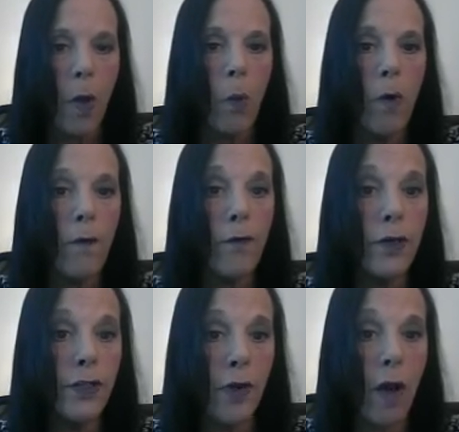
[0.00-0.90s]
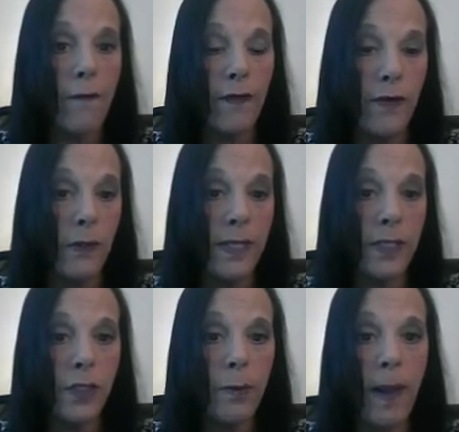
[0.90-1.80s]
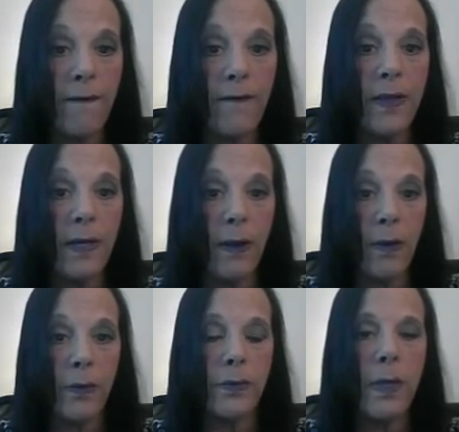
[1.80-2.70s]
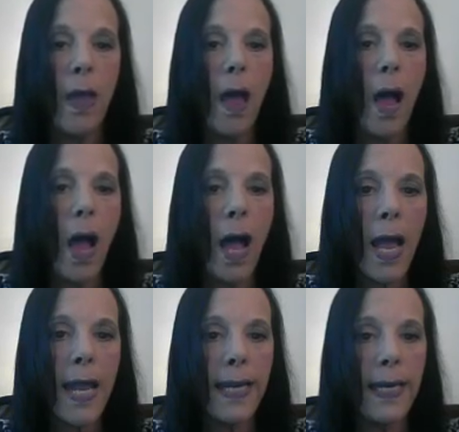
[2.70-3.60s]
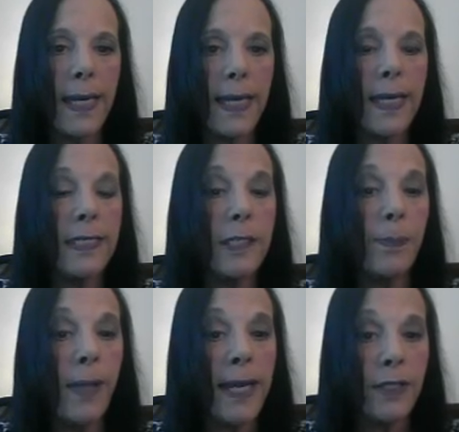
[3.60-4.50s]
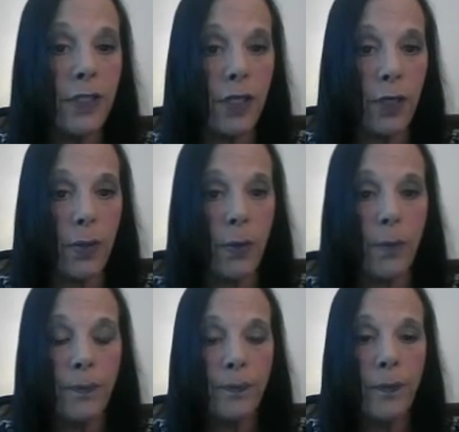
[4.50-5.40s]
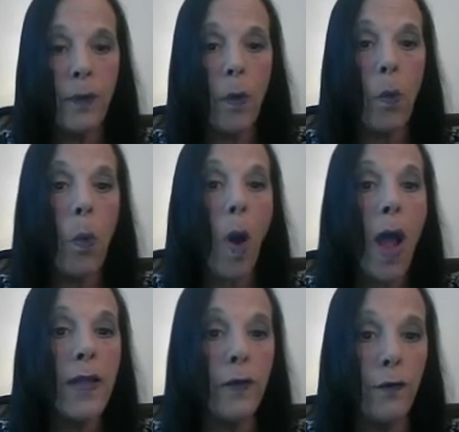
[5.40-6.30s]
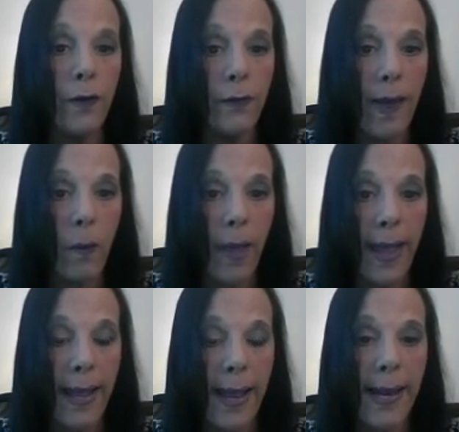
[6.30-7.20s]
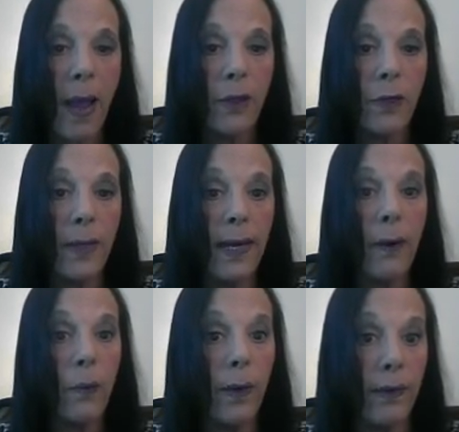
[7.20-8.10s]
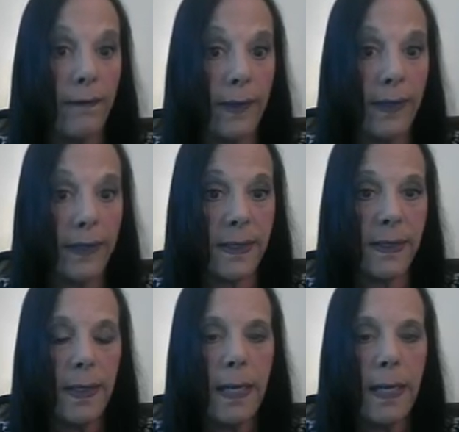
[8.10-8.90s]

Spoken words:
Well, first off, if you listen to my videos, I explain to you why you feel that way and how you can get rid of it.